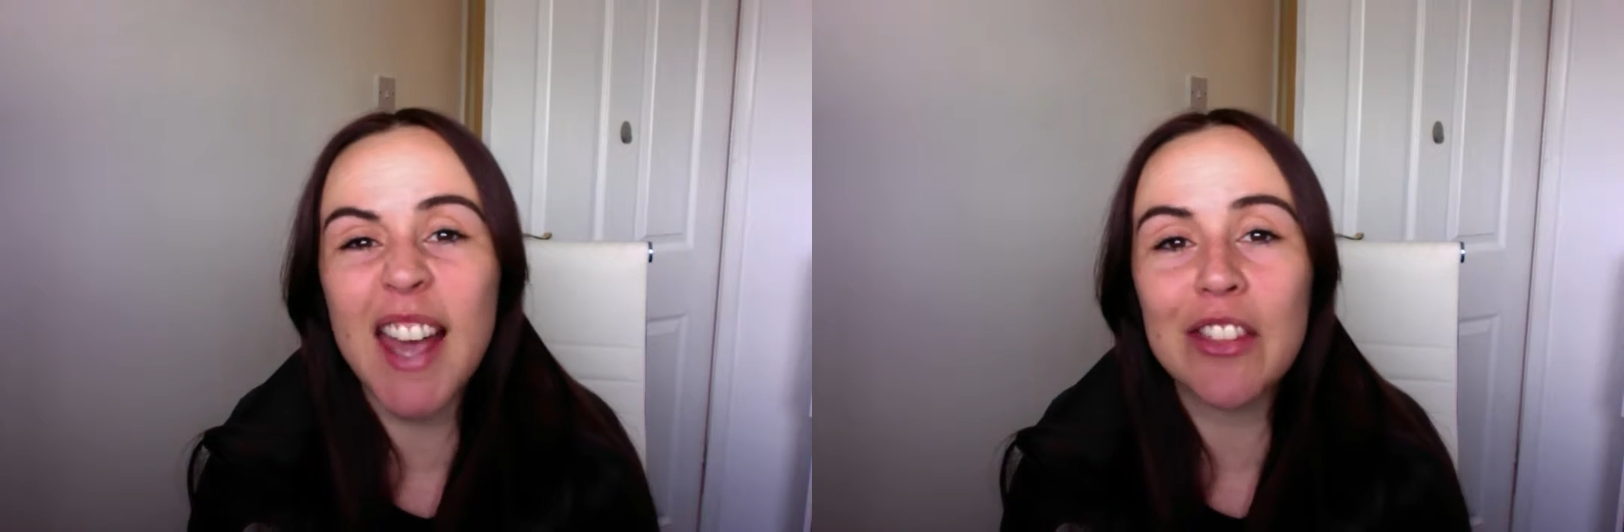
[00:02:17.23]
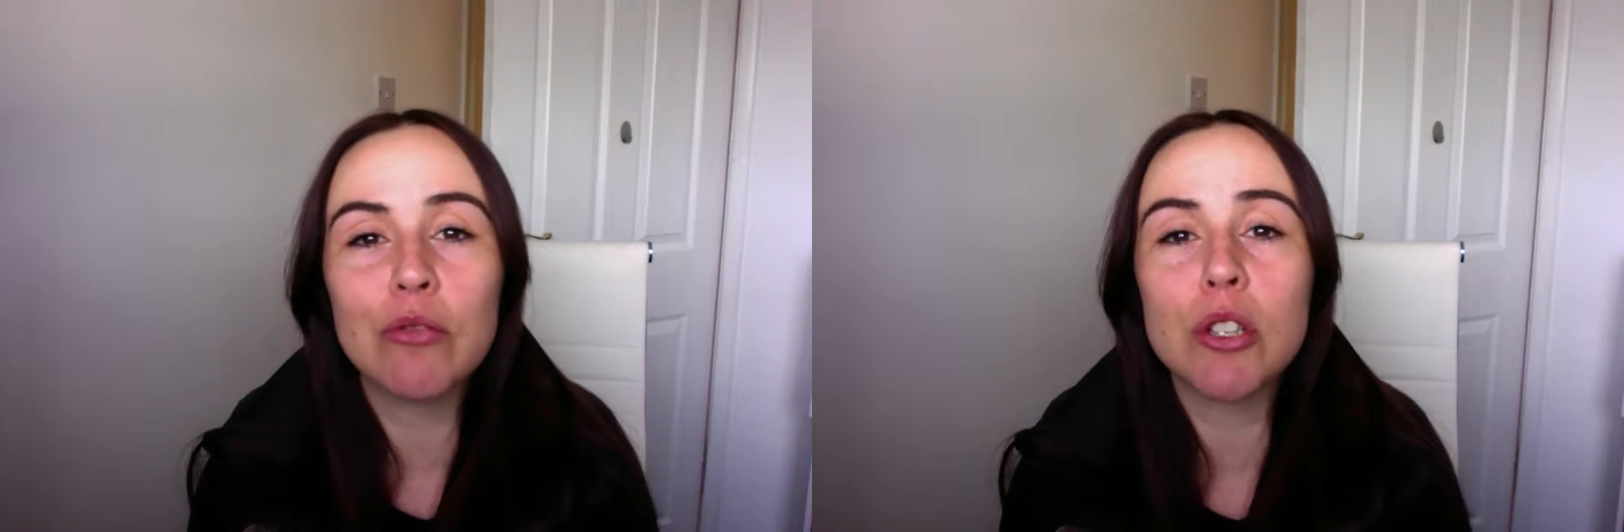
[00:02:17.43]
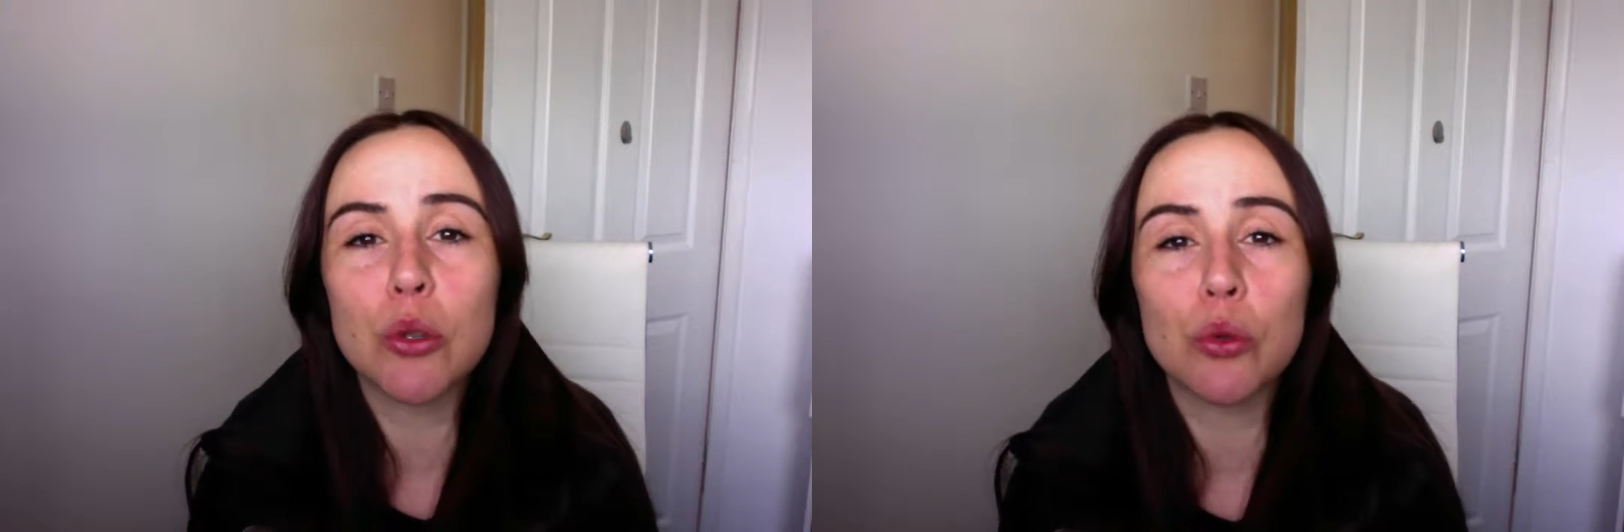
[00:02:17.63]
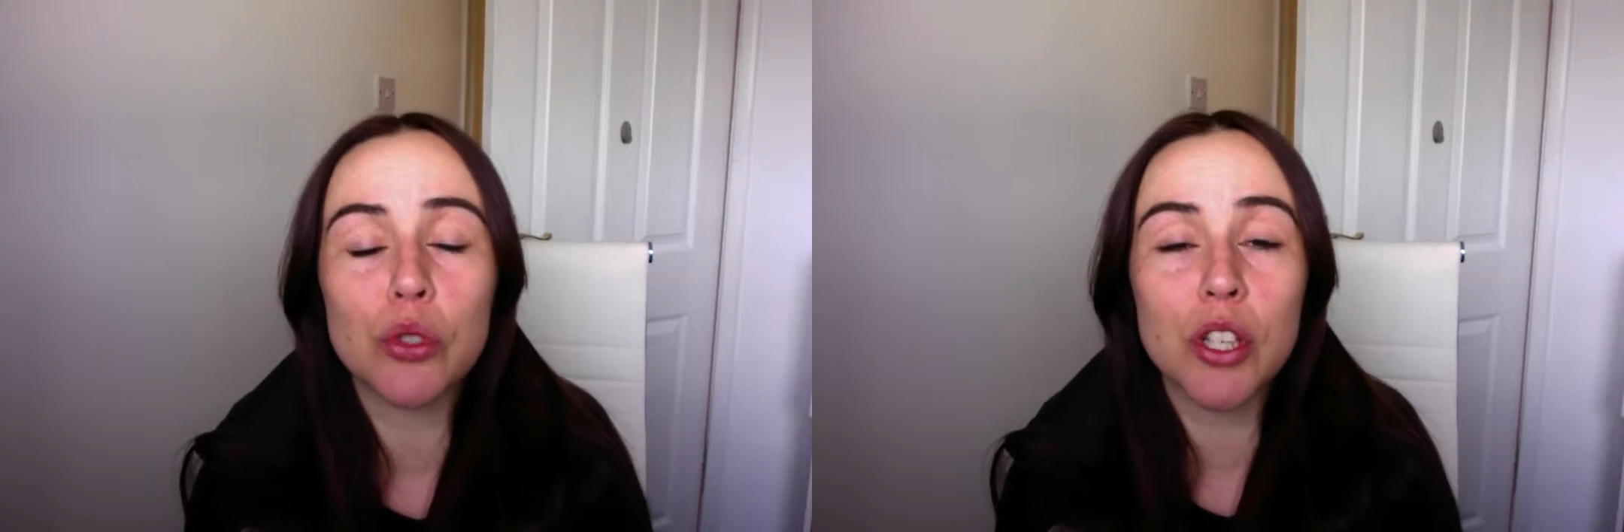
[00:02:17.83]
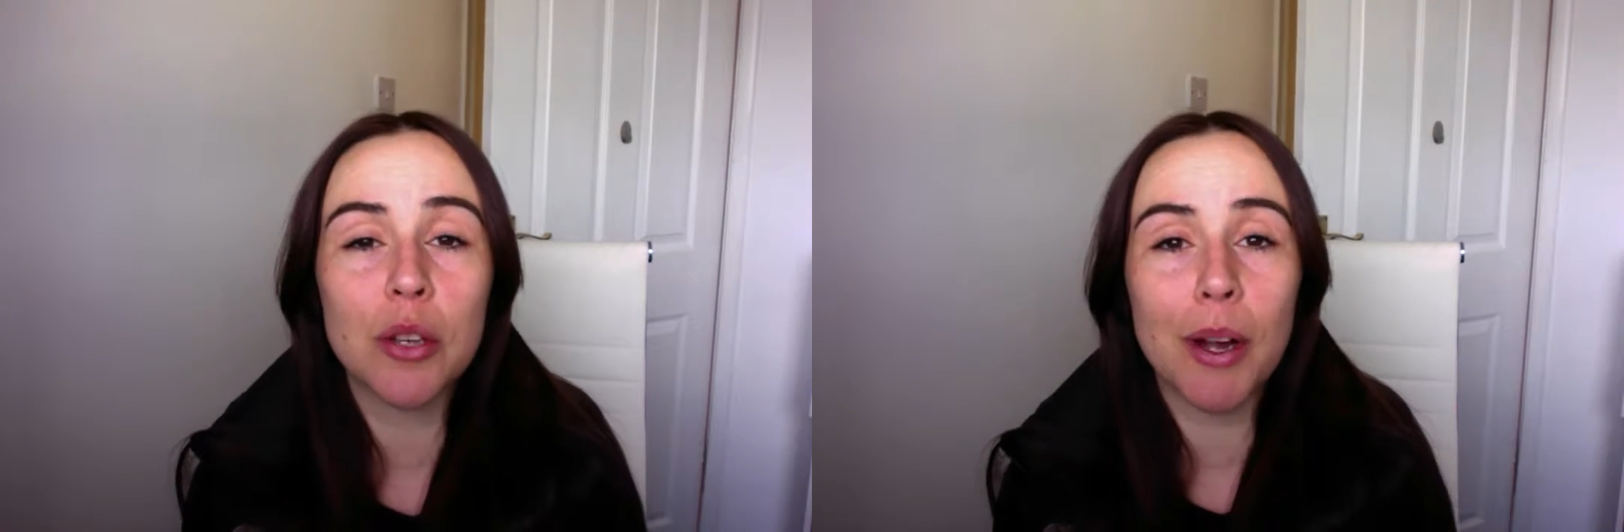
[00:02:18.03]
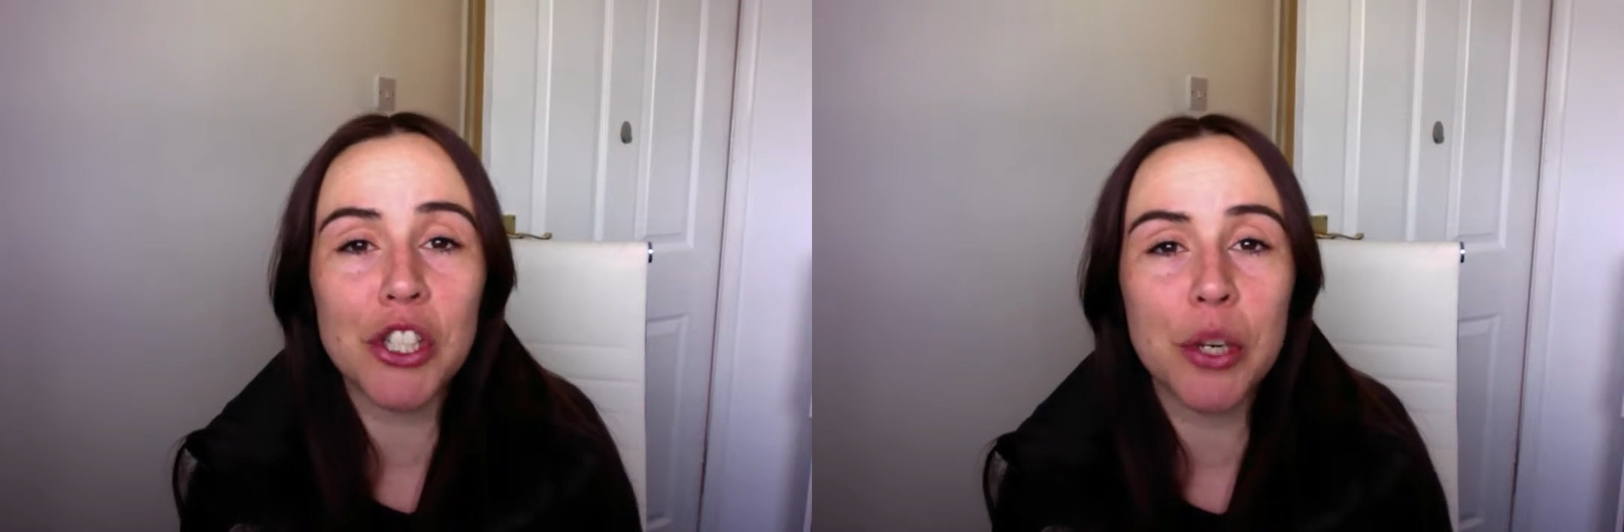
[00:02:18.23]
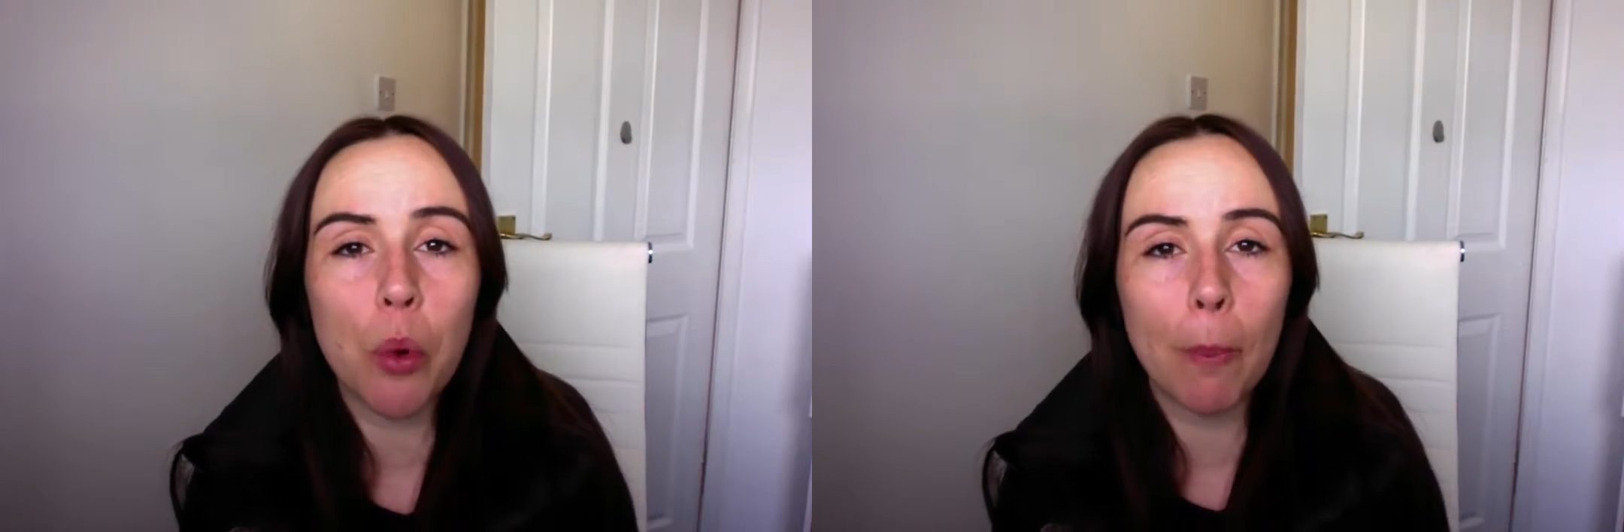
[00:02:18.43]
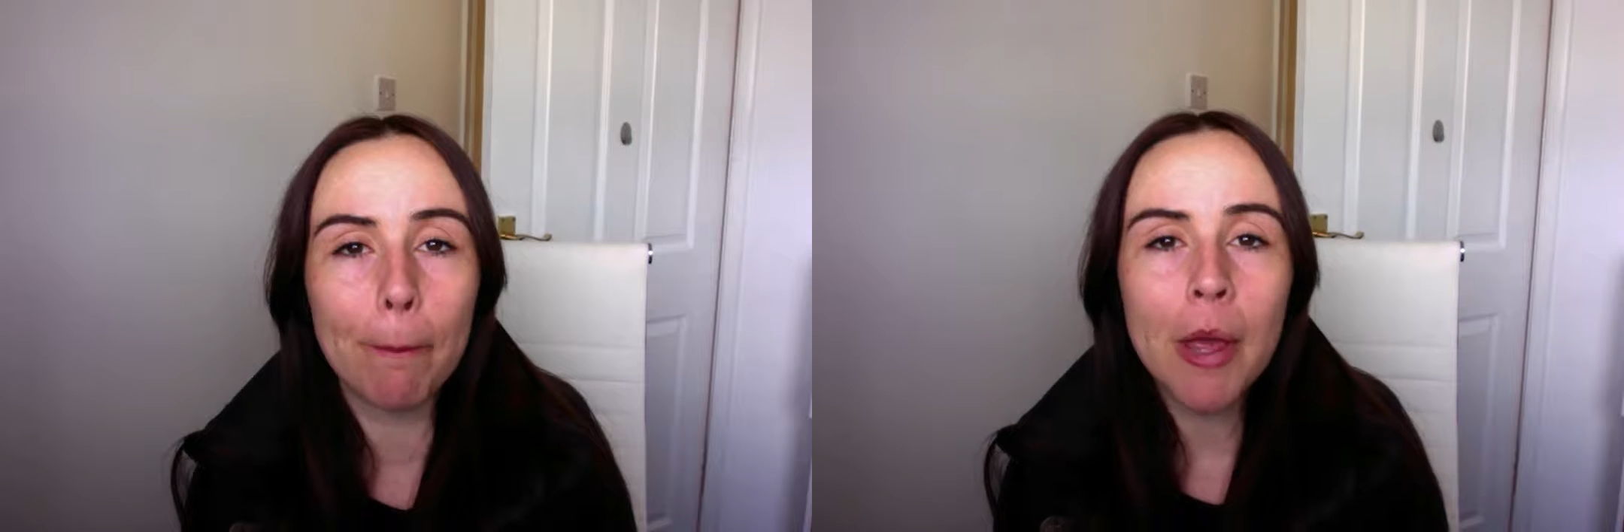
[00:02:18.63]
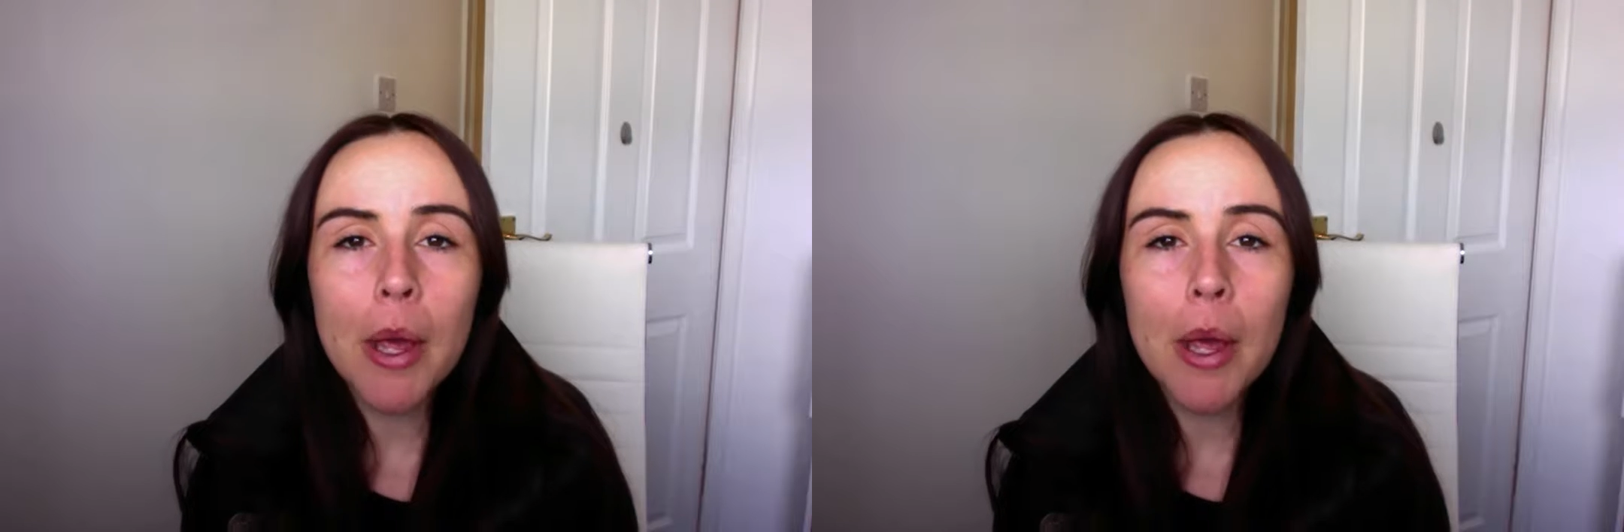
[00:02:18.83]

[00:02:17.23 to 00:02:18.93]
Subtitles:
get the results that you actually want.